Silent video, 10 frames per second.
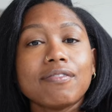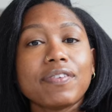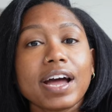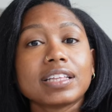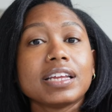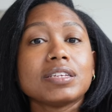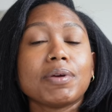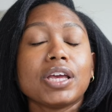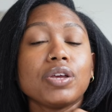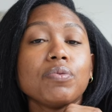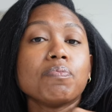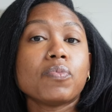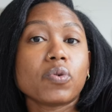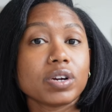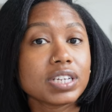In fact, it is making you
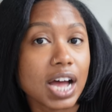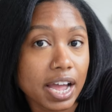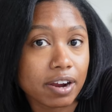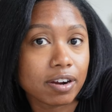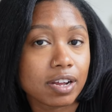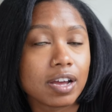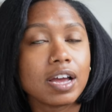more tired.